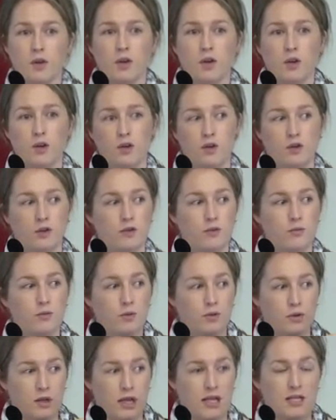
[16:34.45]
who
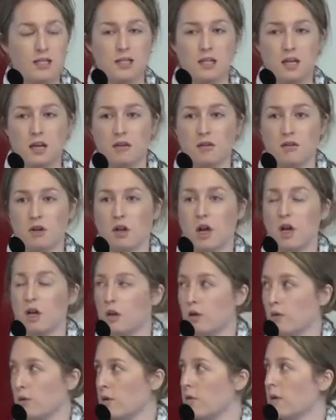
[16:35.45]
put these together
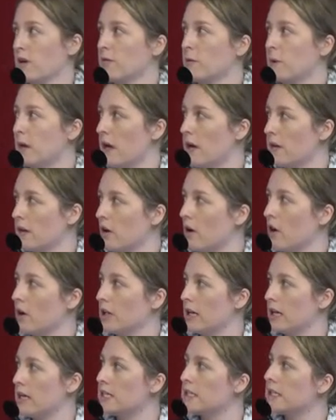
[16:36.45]
along with one of my other
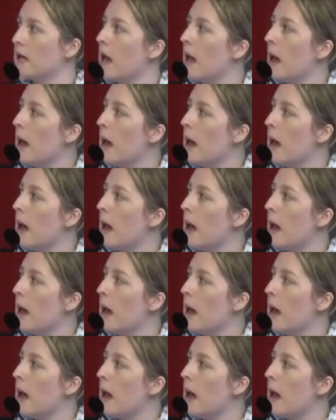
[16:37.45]
colleagues.